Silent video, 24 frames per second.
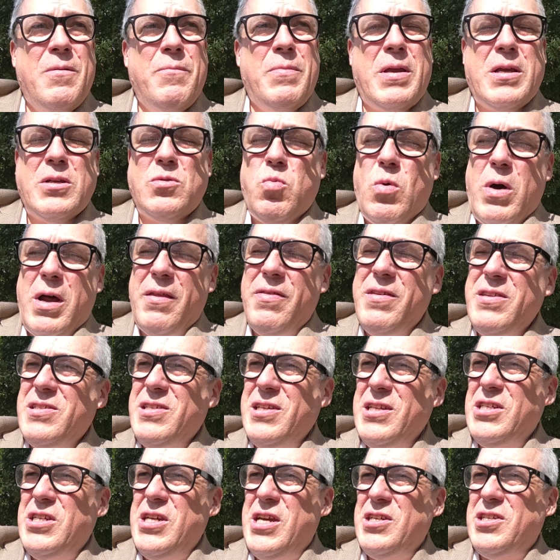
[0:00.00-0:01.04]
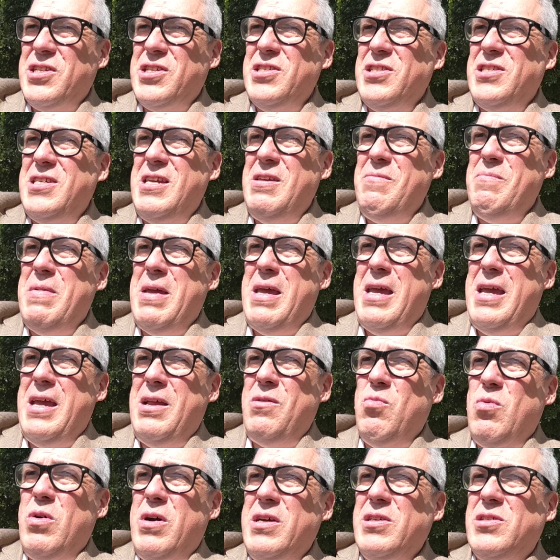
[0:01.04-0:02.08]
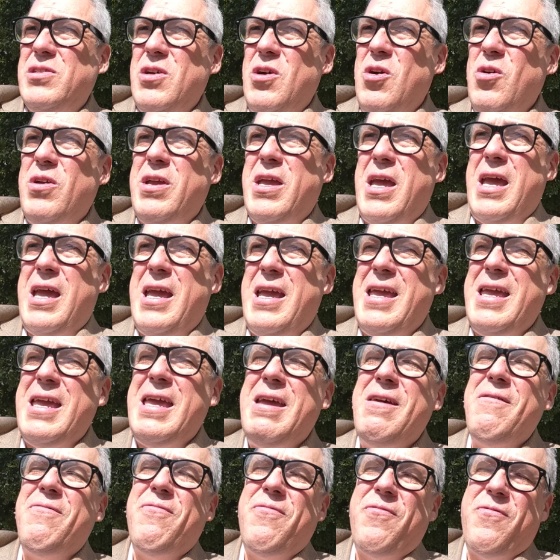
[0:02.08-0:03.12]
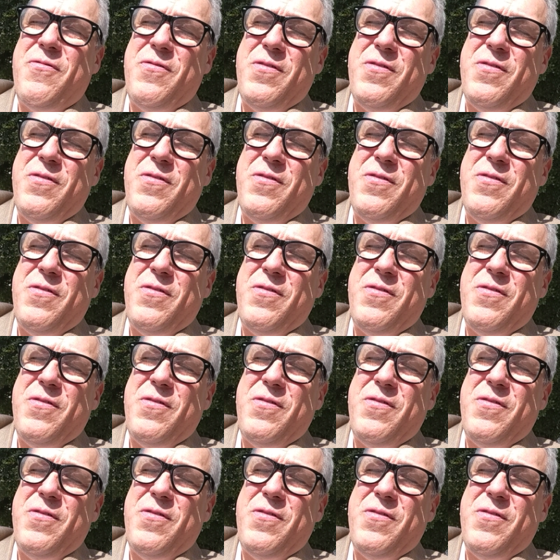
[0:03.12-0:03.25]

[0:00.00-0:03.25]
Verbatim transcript: Because one of the suggestions he made was, okay, if